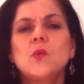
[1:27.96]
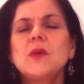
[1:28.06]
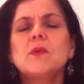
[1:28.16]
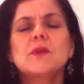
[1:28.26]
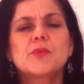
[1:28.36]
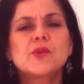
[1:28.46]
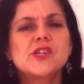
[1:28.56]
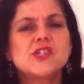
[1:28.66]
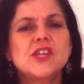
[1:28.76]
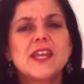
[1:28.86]
We would
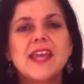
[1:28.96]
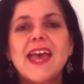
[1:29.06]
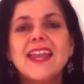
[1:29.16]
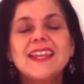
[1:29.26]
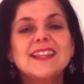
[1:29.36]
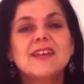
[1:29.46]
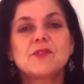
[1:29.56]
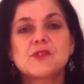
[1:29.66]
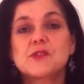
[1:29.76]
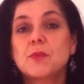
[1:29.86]
appreciate any
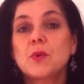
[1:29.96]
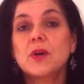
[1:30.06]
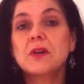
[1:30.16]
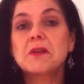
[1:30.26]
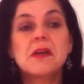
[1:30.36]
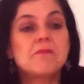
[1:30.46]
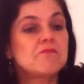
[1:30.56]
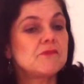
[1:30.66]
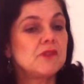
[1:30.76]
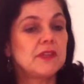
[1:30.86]
level of support.
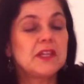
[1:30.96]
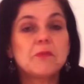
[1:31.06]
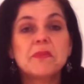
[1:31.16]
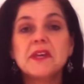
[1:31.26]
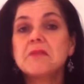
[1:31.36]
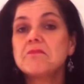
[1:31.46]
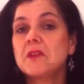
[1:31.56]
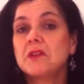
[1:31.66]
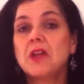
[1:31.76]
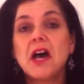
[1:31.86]
Little
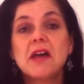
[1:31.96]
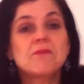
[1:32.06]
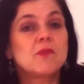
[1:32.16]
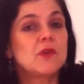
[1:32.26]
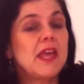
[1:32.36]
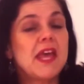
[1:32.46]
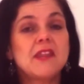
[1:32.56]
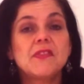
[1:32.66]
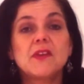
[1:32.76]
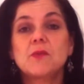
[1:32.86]
bit, lot,
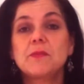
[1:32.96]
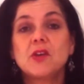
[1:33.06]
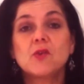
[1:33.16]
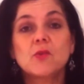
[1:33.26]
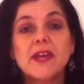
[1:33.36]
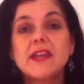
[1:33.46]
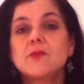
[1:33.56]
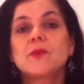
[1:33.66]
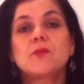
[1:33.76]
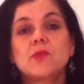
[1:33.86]
anything would be
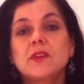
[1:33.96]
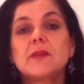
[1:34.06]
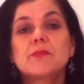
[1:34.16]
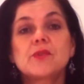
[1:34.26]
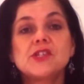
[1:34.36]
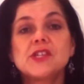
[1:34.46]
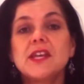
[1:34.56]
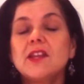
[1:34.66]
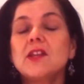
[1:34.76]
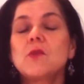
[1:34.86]
great. We really
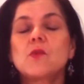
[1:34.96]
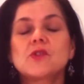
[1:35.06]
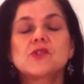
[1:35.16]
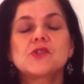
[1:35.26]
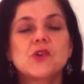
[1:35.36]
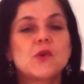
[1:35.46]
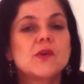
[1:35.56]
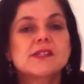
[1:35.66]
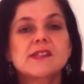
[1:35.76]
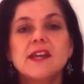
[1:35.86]
appreciate it. We're so
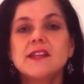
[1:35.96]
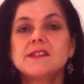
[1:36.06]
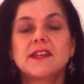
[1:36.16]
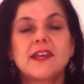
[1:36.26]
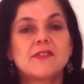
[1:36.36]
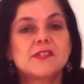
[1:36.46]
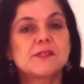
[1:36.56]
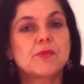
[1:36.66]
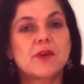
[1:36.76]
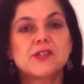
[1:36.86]
excited to get
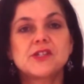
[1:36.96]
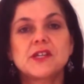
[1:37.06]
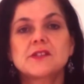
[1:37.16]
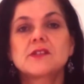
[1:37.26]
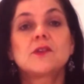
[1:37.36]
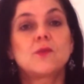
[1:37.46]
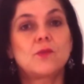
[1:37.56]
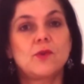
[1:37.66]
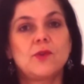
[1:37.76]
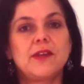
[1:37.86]
this project
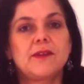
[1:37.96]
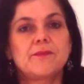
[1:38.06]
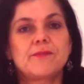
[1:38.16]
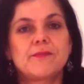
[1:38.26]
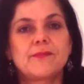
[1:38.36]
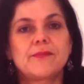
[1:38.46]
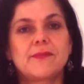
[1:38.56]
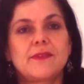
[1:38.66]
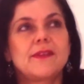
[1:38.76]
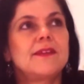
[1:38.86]
rolling.
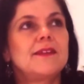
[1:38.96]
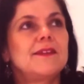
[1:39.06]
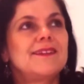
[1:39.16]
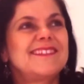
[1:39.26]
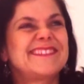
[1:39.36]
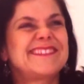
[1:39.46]
Woohoo!